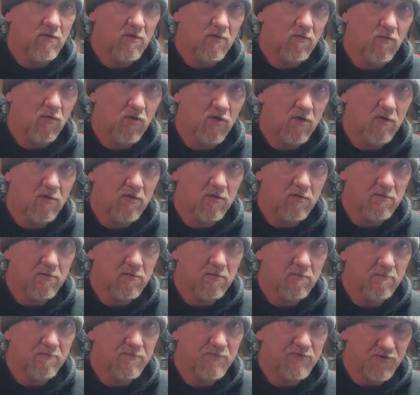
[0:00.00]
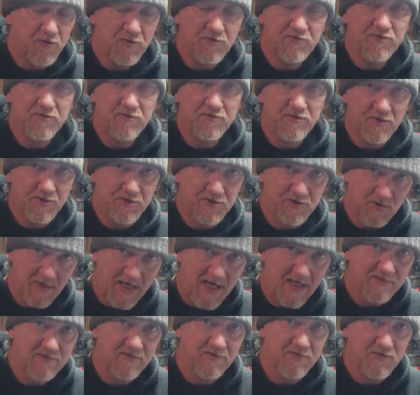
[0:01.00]
were due to
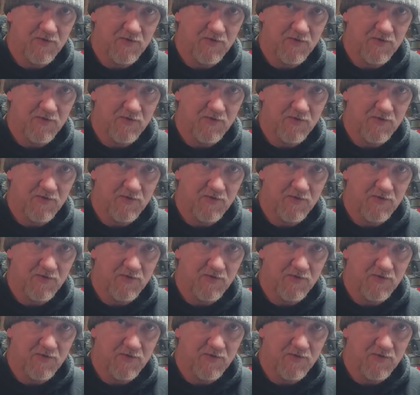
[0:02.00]
distracted